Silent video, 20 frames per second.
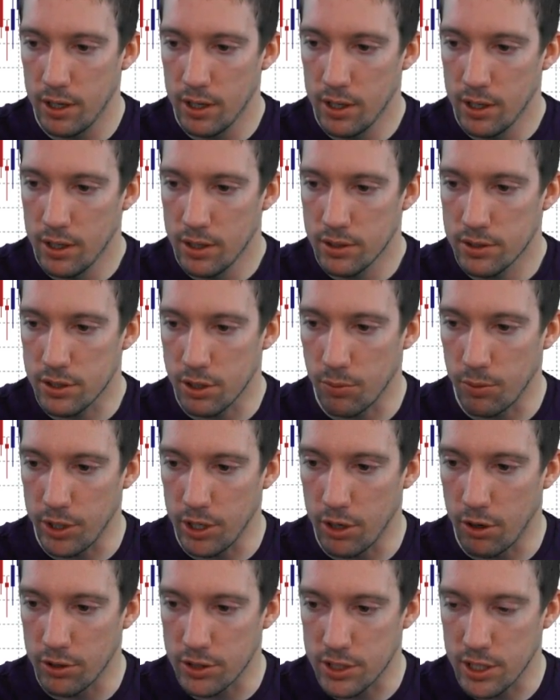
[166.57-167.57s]
so we
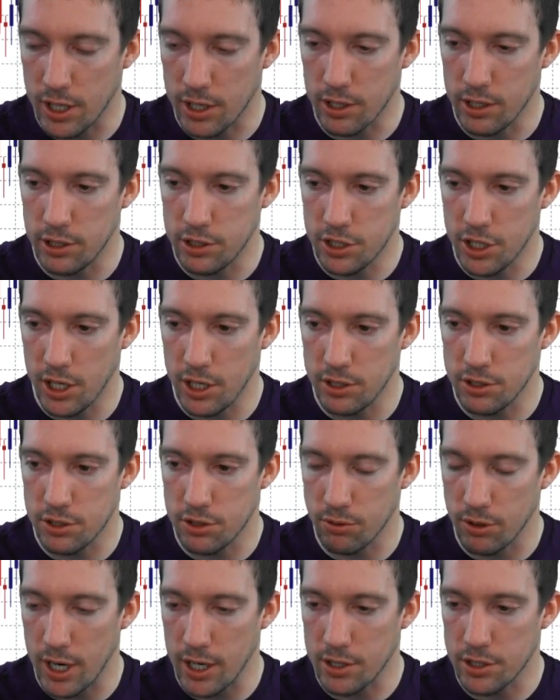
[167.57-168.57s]
know it's not going to change
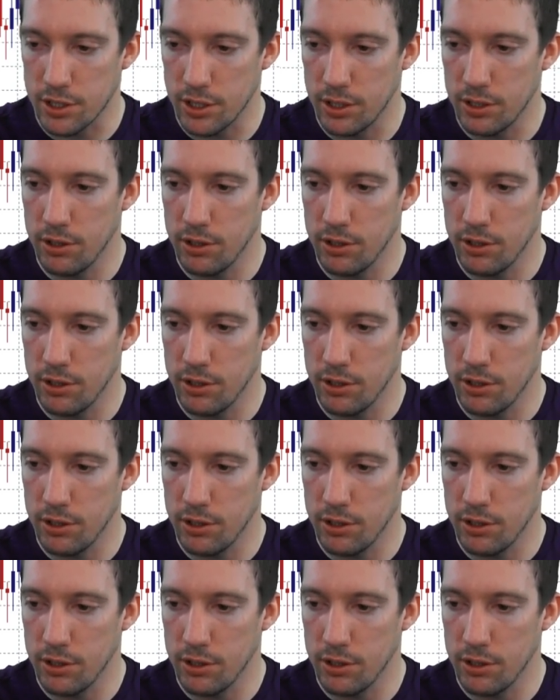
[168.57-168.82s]
direction.